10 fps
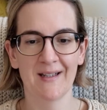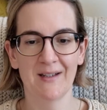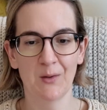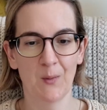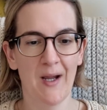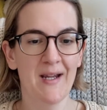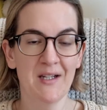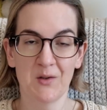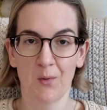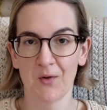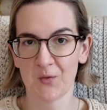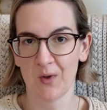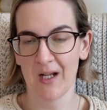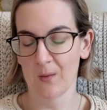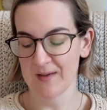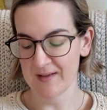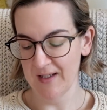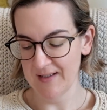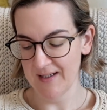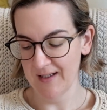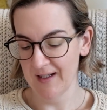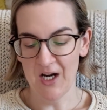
the way it was when I was knitting.